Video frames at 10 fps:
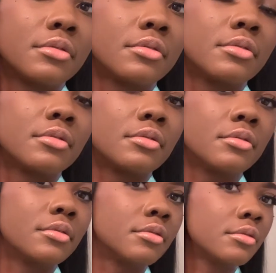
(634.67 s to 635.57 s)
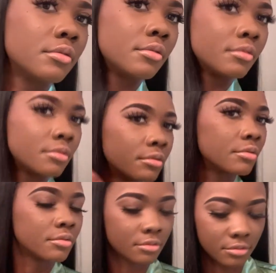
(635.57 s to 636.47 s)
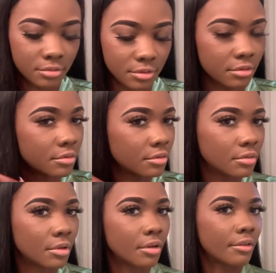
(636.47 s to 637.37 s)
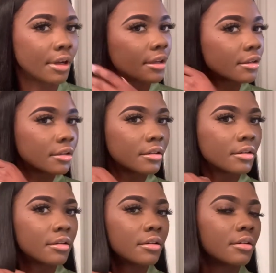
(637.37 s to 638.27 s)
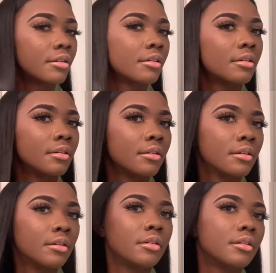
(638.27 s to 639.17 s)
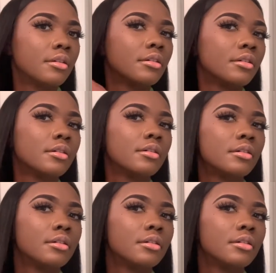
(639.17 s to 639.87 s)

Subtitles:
[no speech]